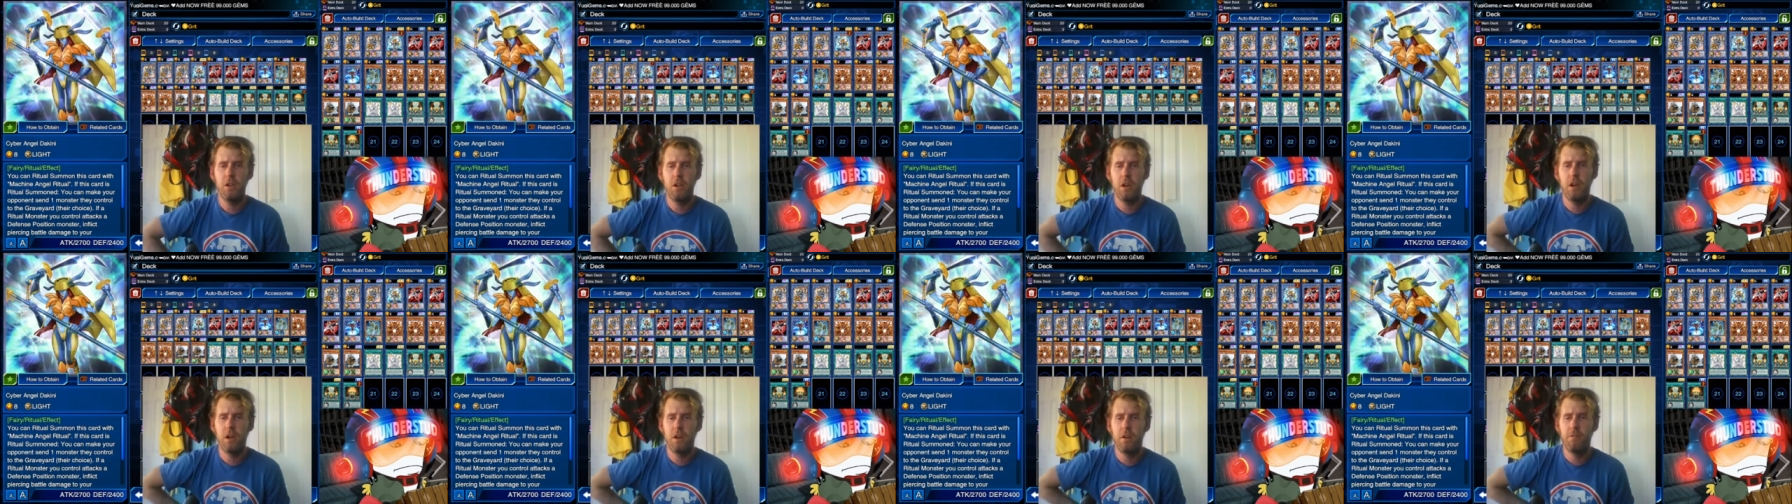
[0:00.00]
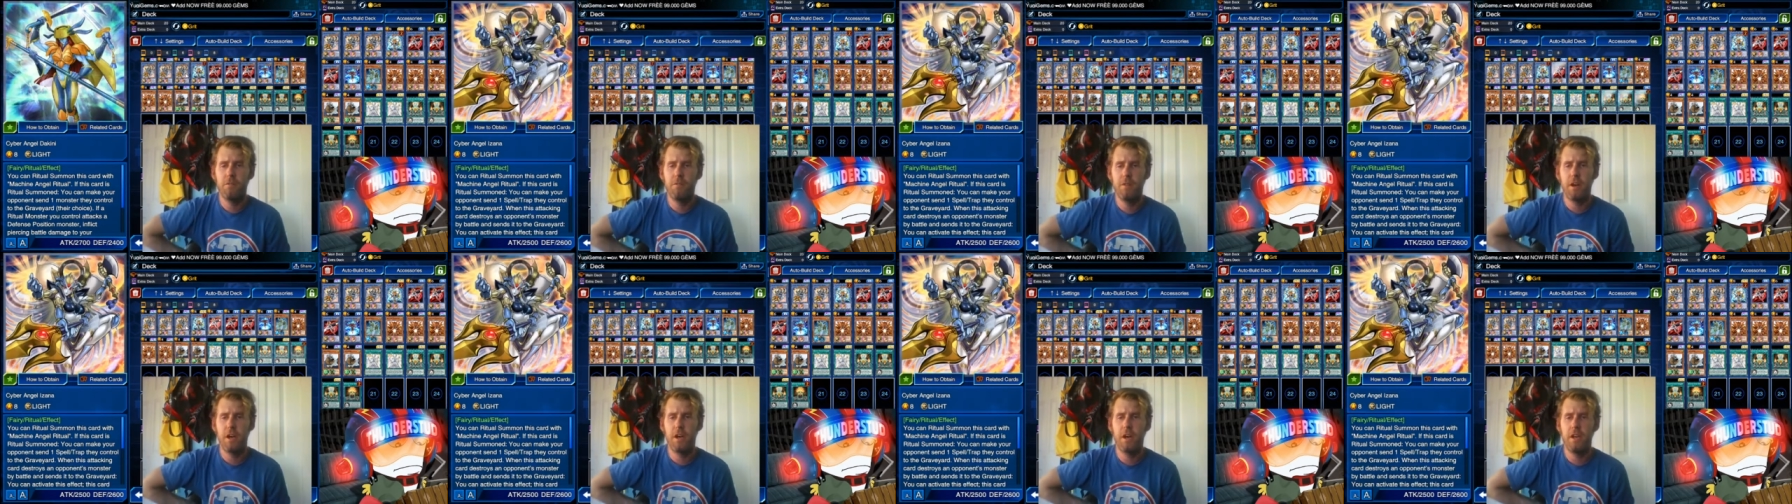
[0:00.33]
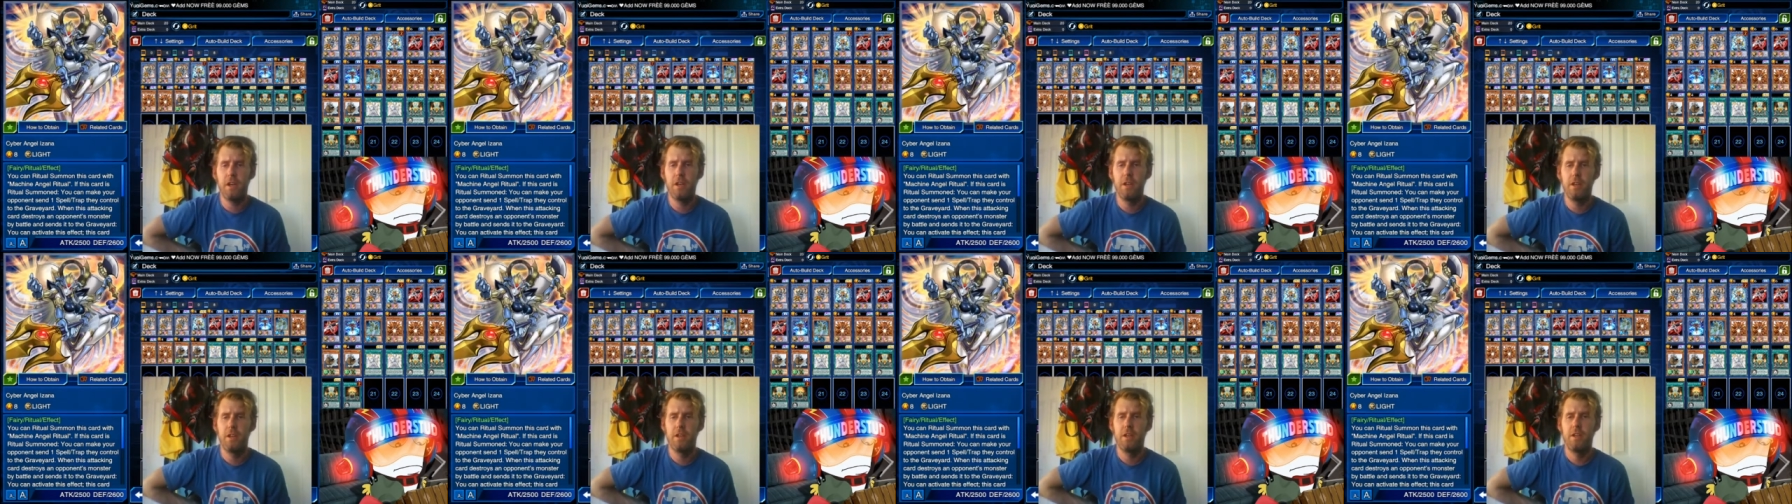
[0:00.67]
Of
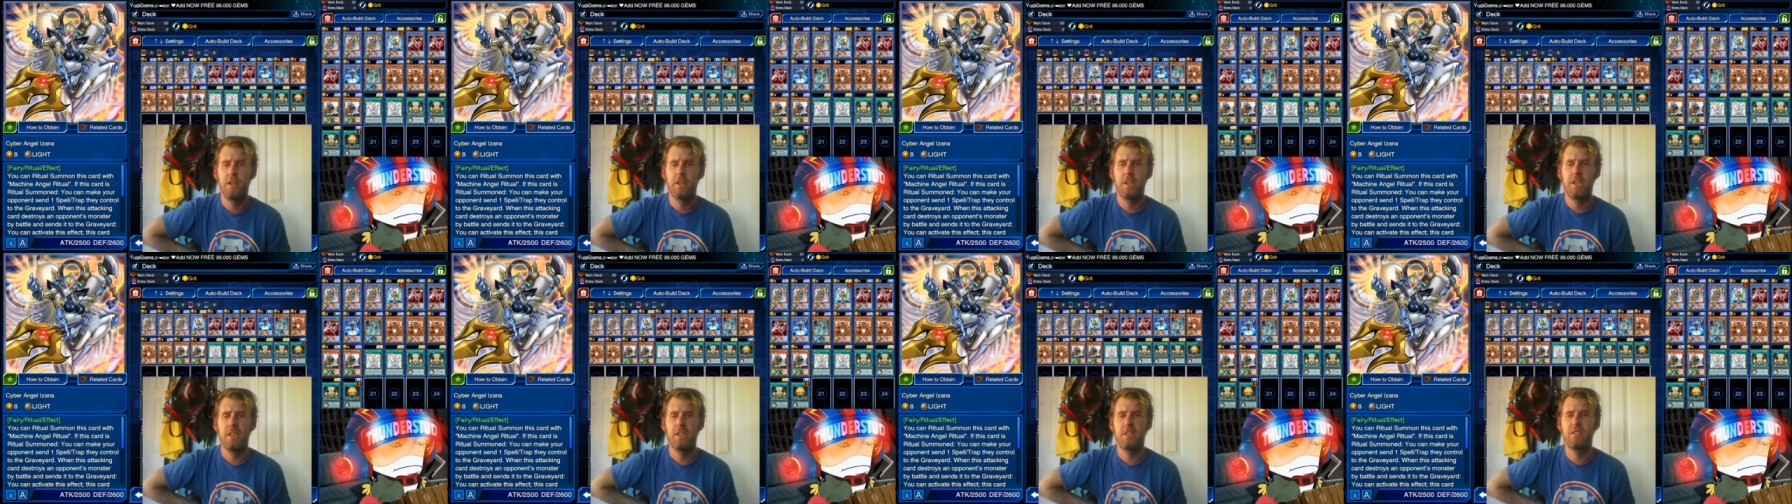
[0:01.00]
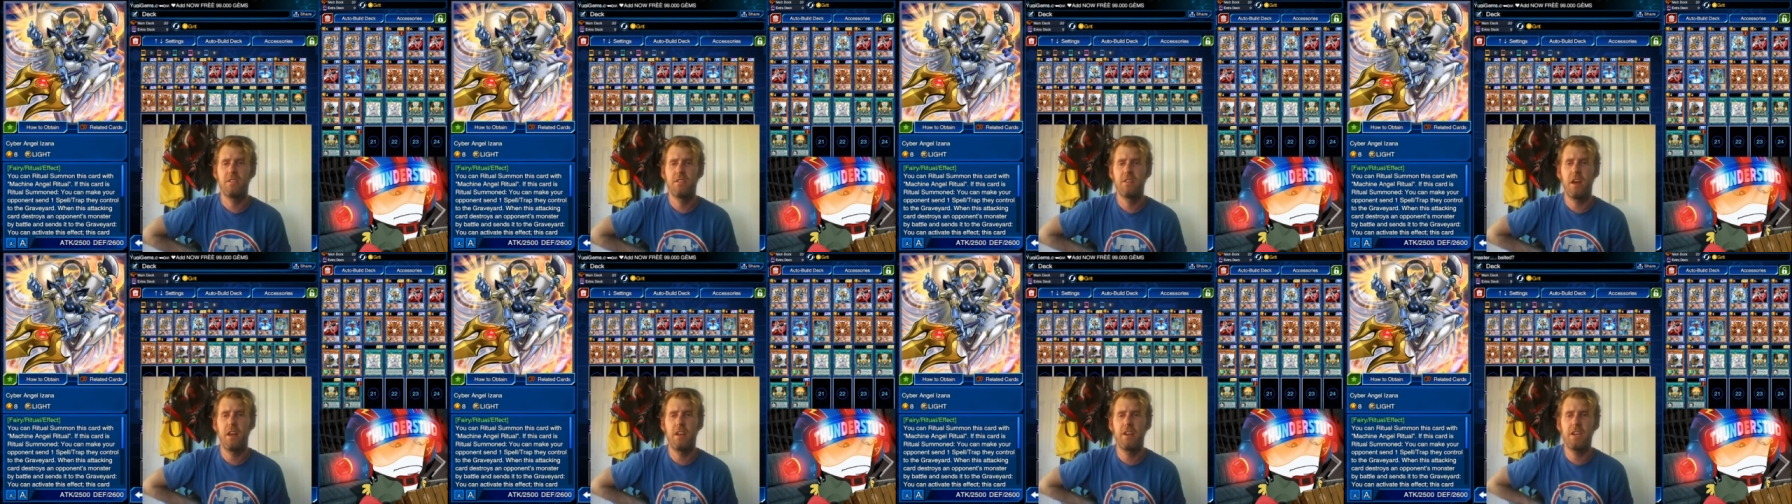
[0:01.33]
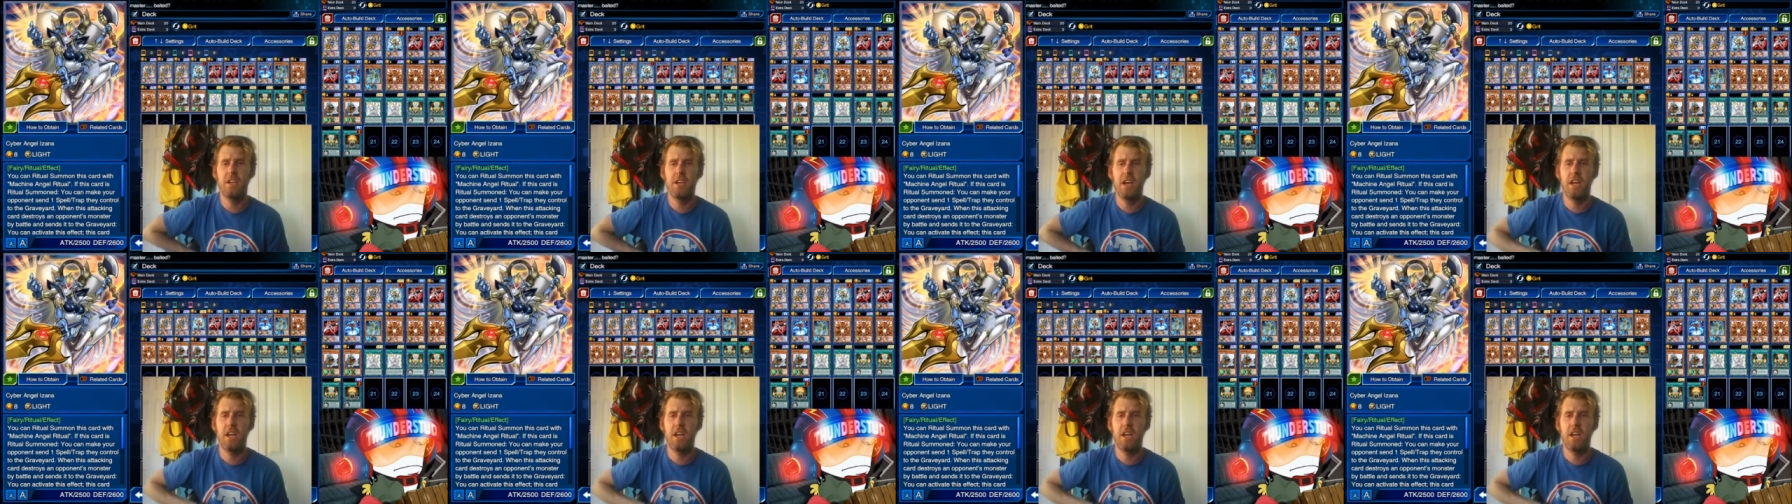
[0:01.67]
uh, Izana,